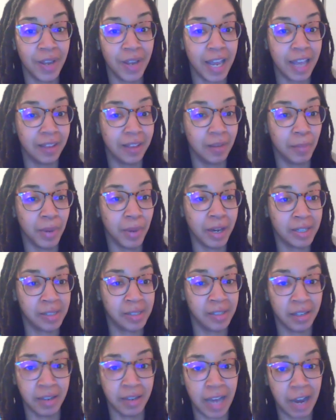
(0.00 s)
And the Bucks
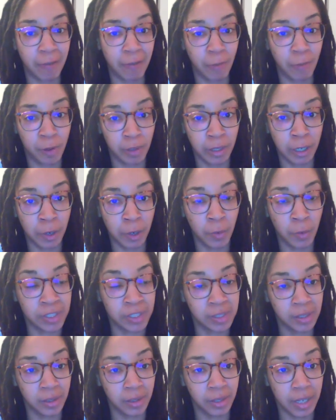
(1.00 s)
did not
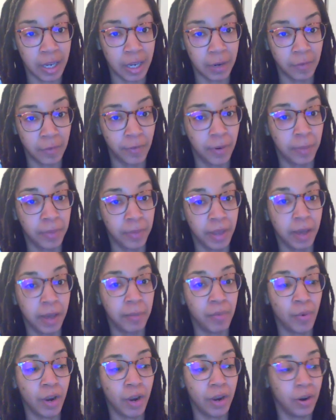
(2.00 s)
relinquish the lead from
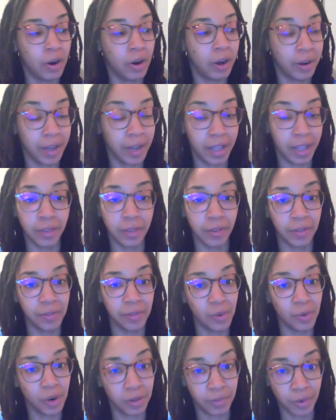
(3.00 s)
that point on in the
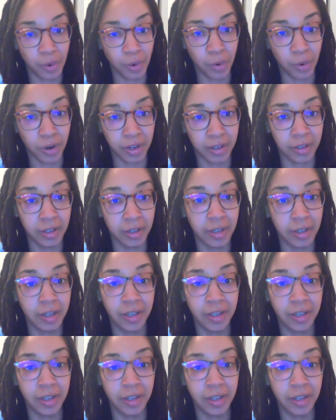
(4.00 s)
fourth quarter.